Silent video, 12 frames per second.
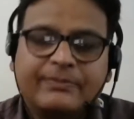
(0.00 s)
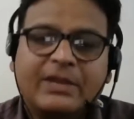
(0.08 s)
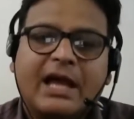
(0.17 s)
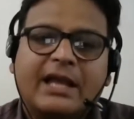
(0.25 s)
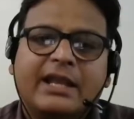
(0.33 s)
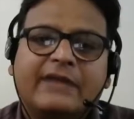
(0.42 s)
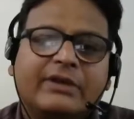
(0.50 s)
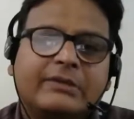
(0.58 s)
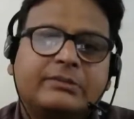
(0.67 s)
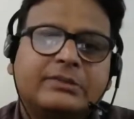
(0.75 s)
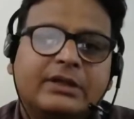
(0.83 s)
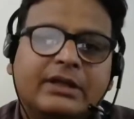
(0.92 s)
and
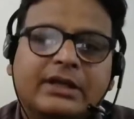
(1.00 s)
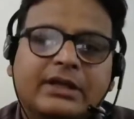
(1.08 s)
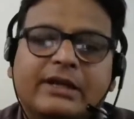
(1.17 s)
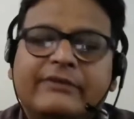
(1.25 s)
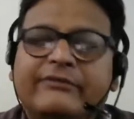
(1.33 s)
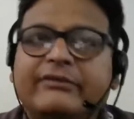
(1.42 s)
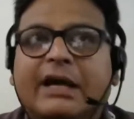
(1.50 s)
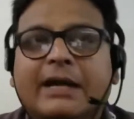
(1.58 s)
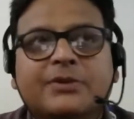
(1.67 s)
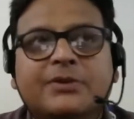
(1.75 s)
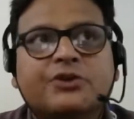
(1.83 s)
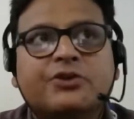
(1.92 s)
if
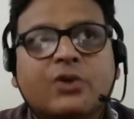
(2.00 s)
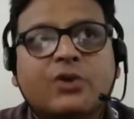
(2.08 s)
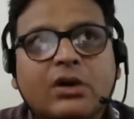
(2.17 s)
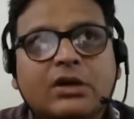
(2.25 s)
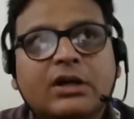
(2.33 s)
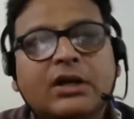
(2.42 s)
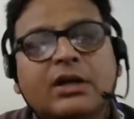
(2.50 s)
I'm not wrong,